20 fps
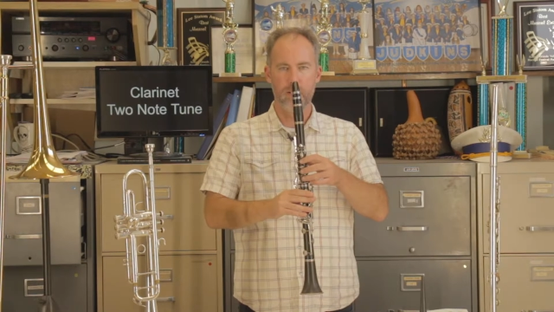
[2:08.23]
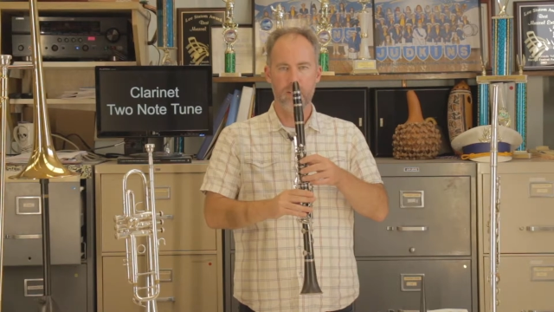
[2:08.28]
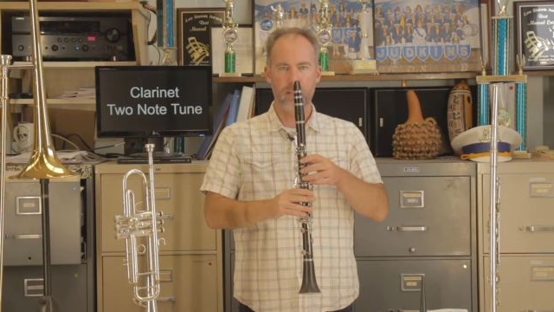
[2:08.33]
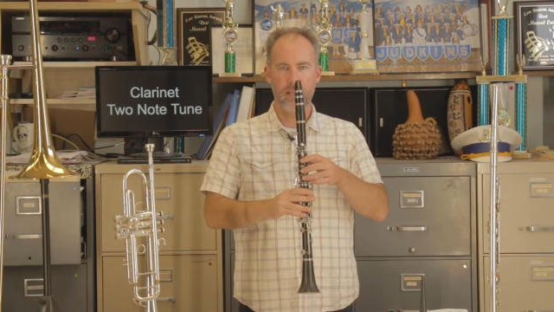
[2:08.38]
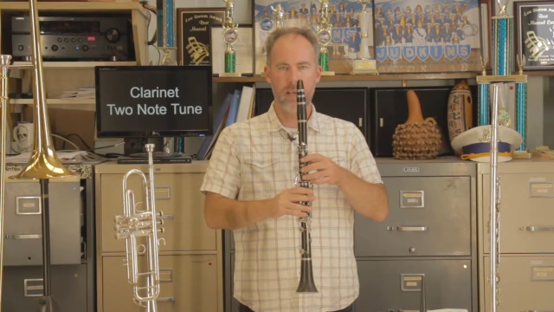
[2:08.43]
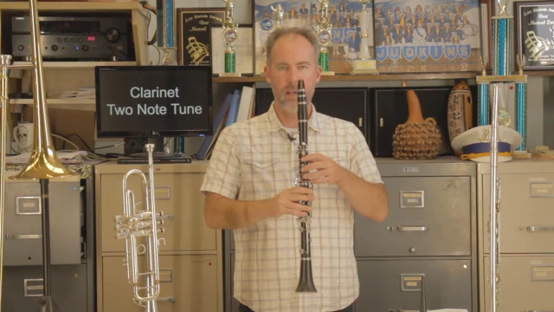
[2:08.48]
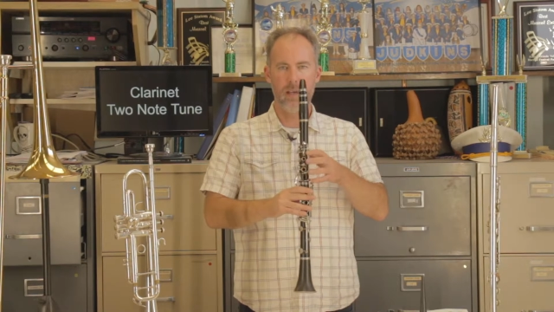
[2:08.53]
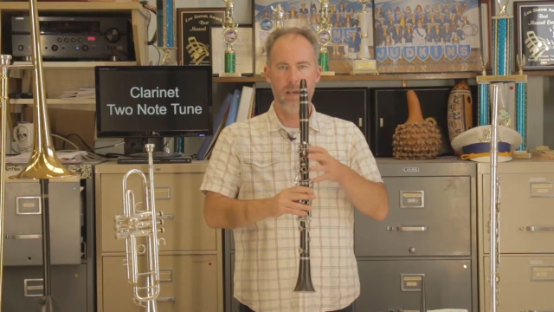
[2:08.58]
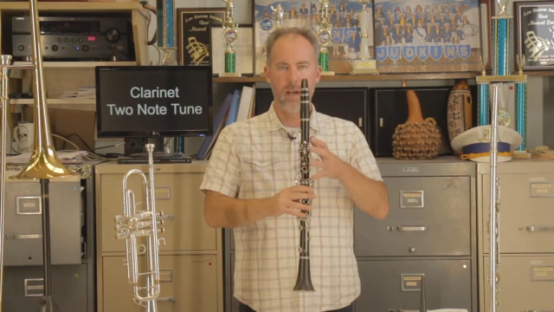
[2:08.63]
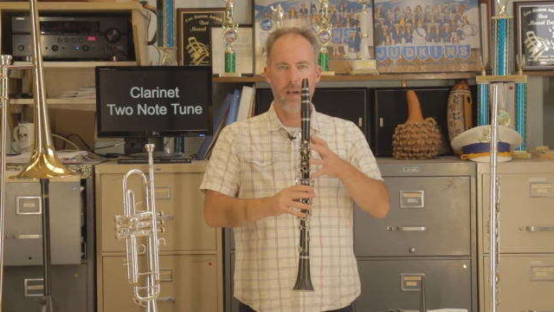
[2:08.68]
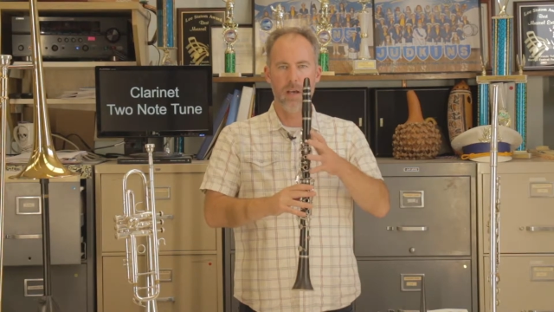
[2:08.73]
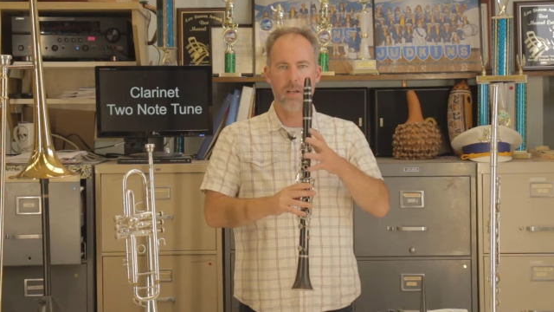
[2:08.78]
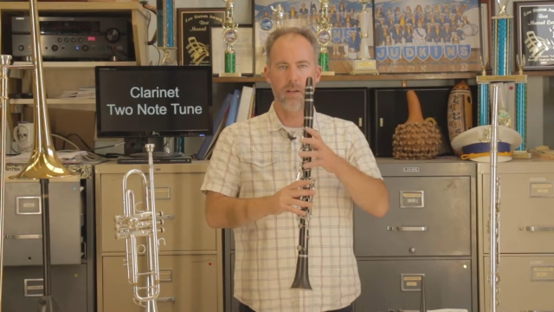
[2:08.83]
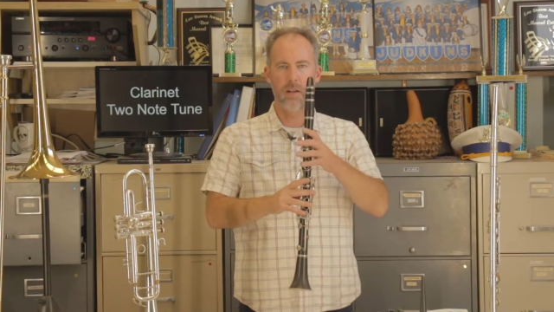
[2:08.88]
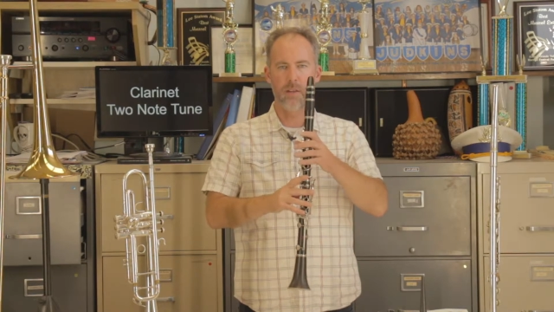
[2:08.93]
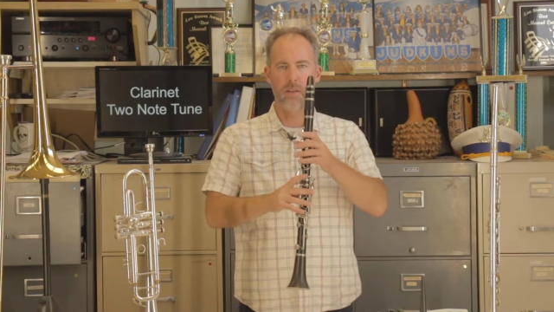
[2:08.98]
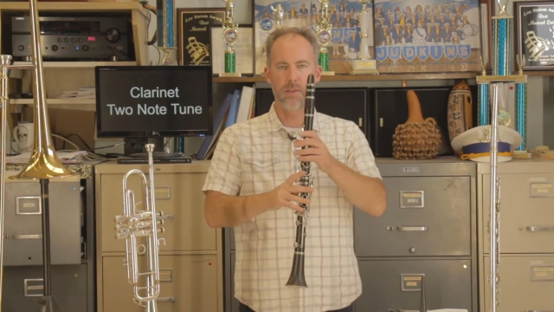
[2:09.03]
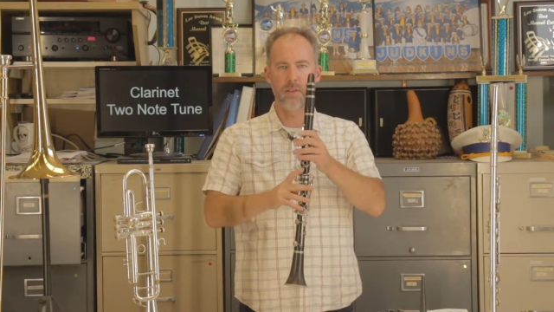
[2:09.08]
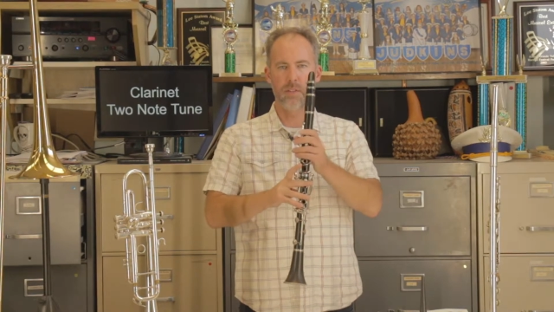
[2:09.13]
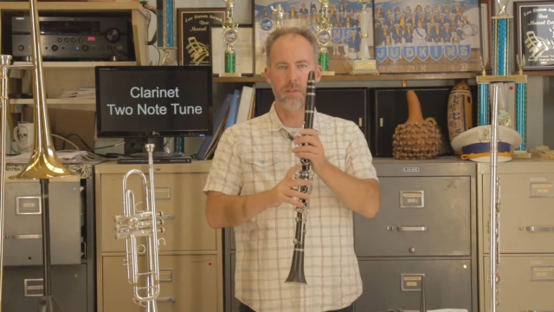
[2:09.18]
Okay.
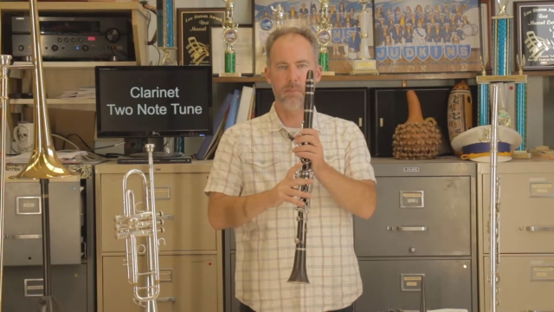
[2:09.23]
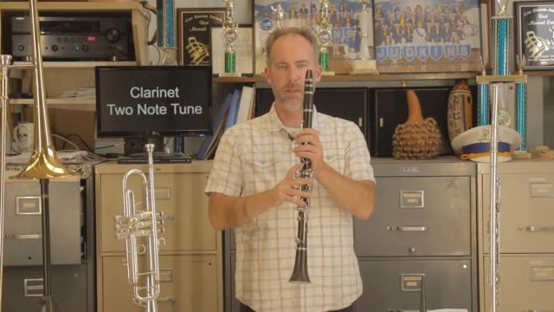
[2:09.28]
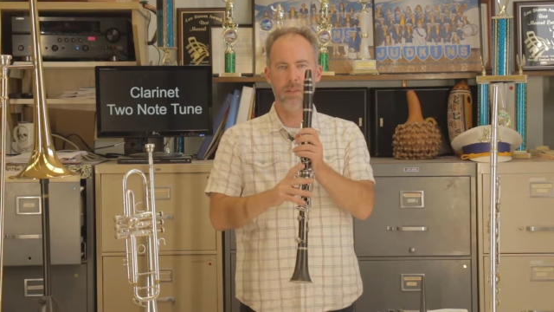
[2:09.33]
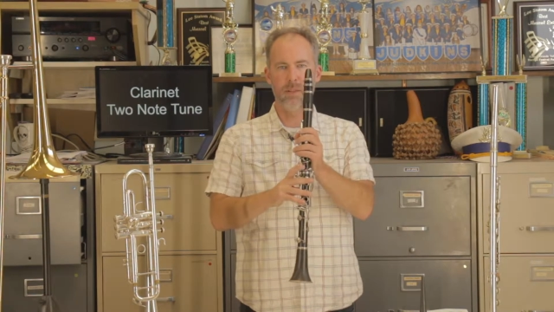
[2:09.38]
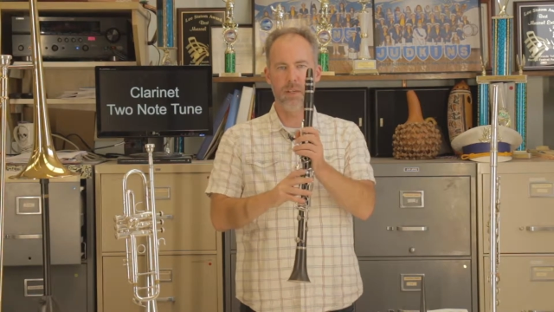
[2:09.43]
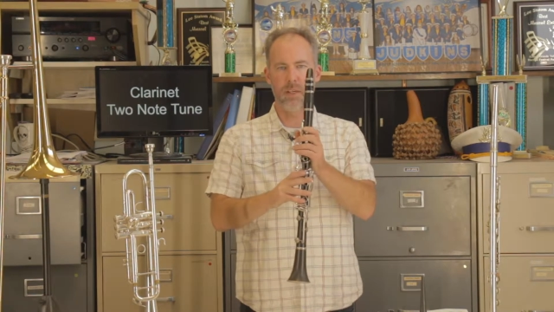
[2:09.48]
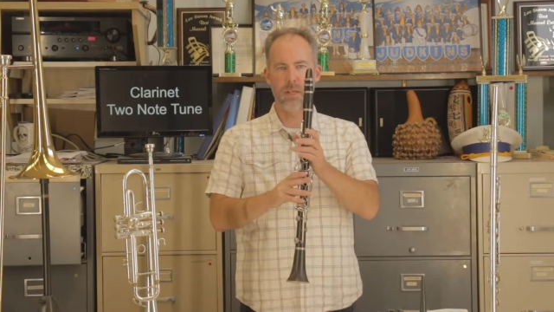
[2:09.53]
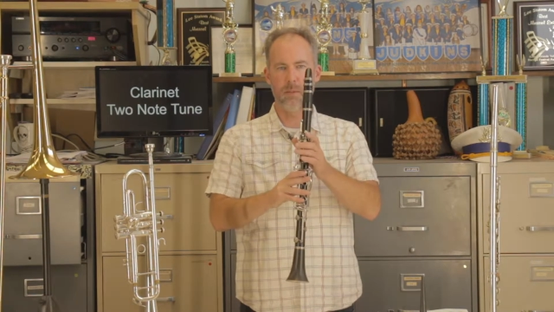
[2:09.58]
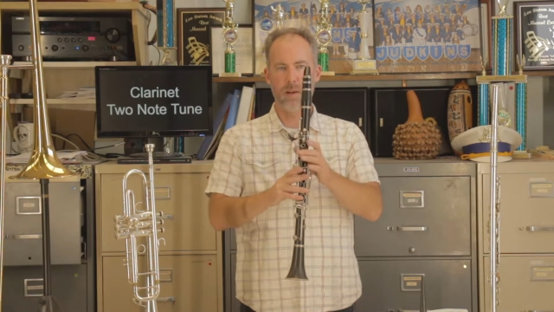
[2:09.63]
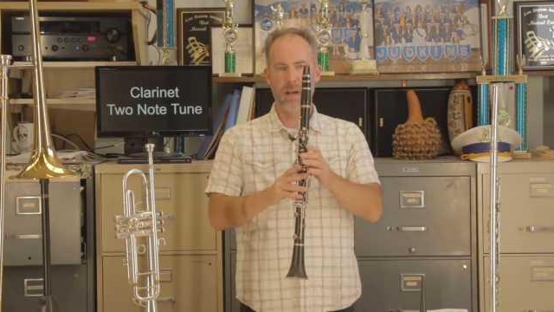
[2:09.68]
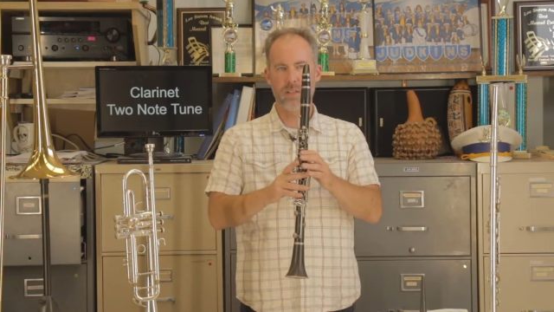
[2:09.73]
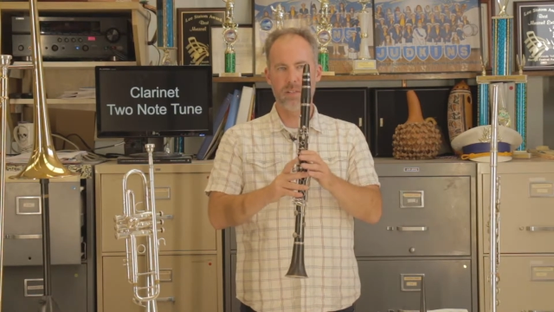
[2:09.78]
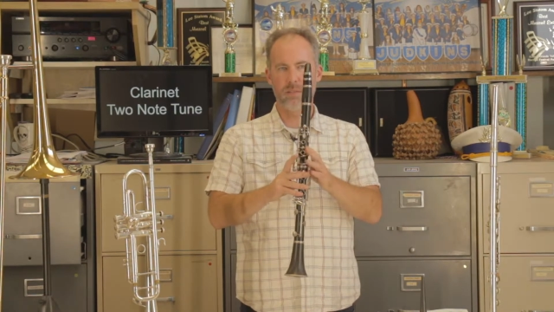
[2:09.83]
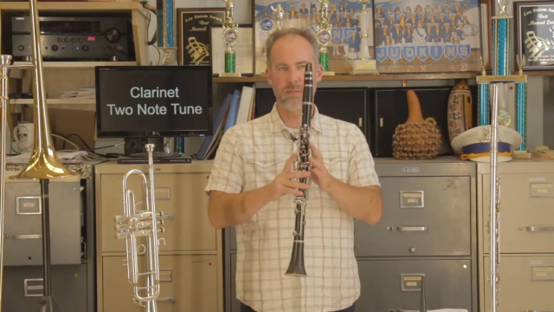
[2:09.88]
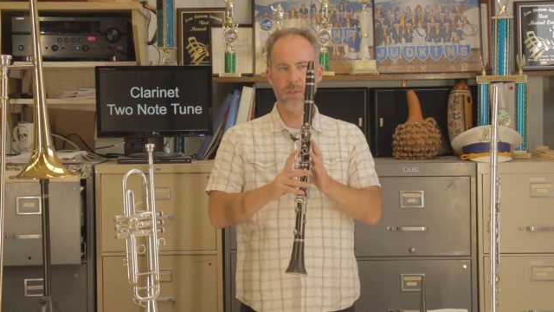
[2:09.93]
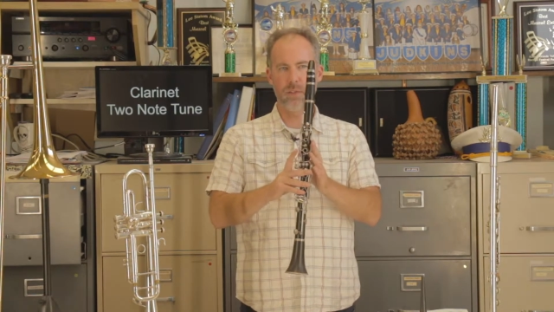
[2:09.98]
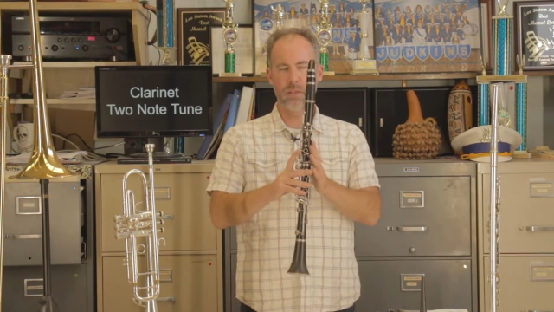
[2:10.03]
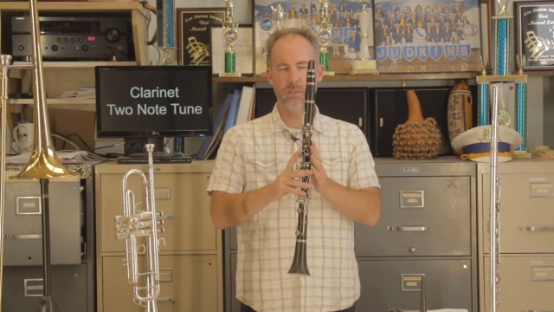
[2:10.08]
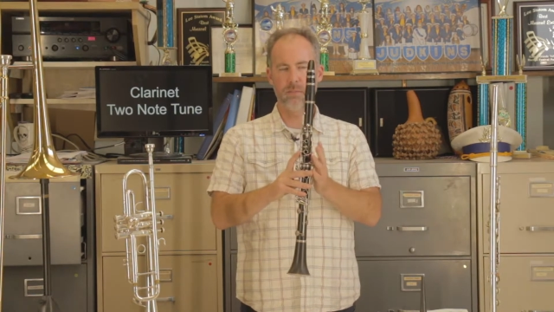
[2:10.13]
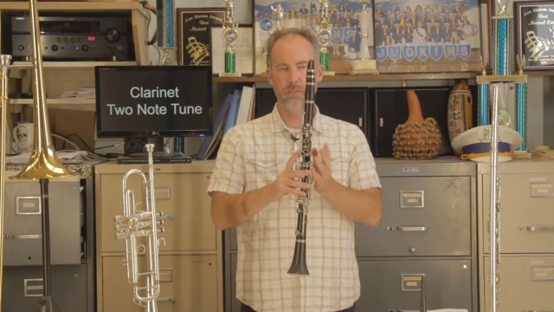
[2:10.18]
Another thing to be thinking about is
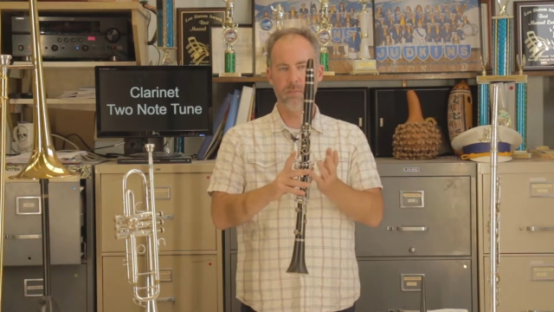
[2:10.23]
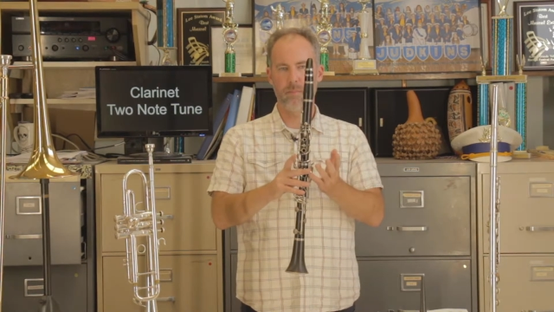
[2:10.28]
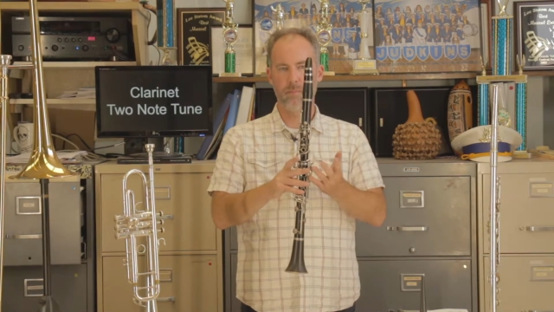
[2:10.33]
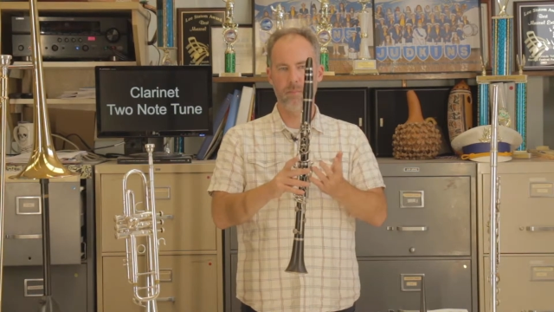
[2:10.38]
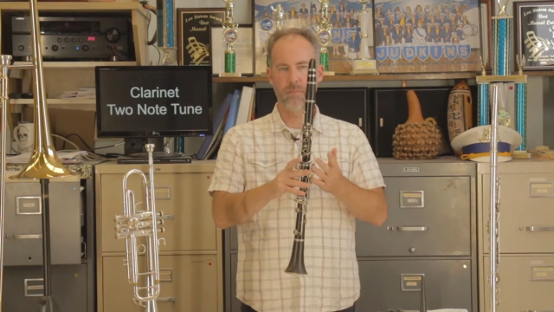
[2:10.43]
if you're